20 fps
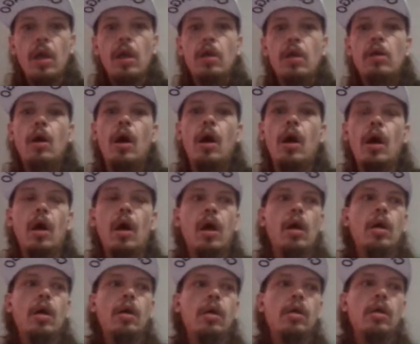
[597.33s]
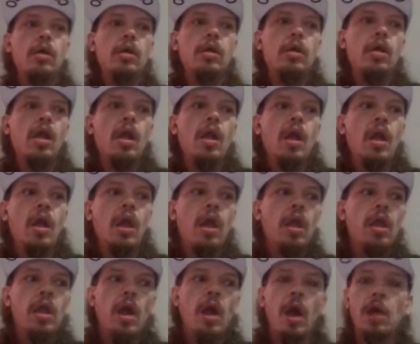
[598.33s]
Uh,
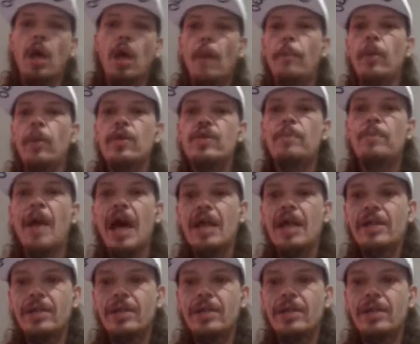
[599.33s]
a couple of spots